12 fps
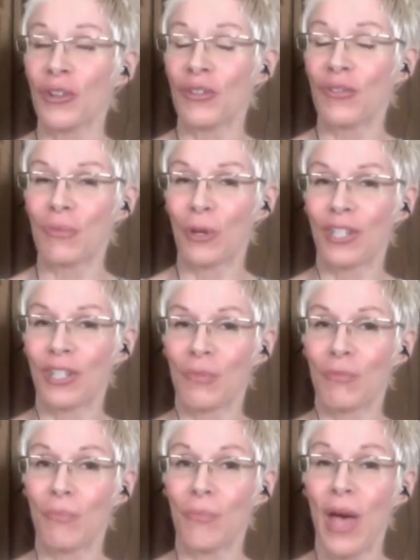of the book,
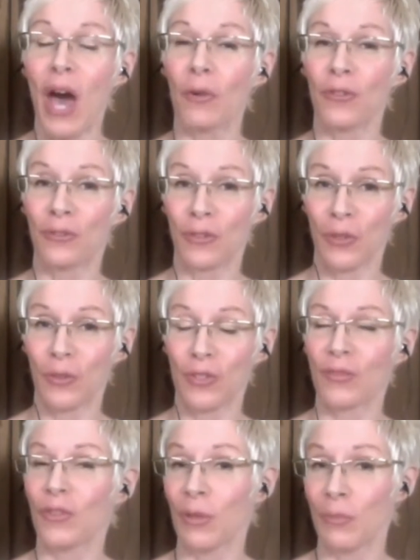Power
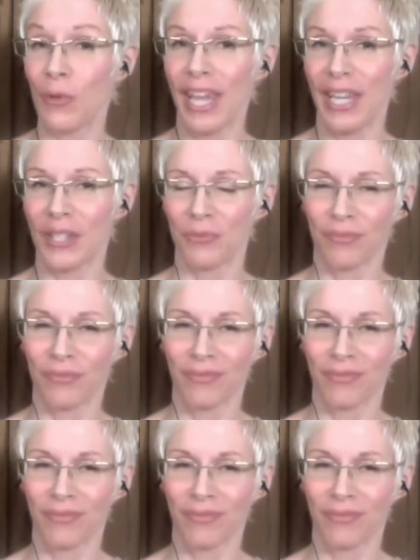Foods for the Brain.